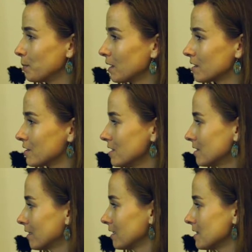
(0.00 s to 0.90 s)
because she
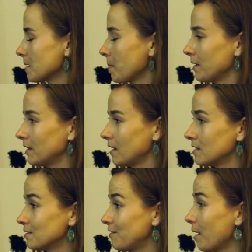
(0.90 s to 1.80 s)
started something that
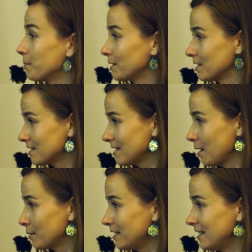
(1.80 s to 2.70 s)
is fabulous
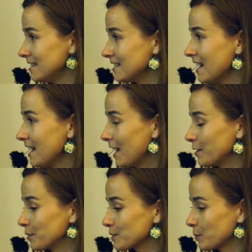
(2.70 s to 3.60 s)
nowadays, and
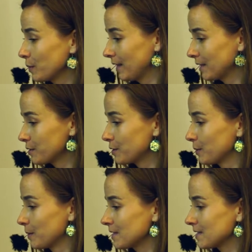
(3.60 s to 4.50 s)
you also would like to show us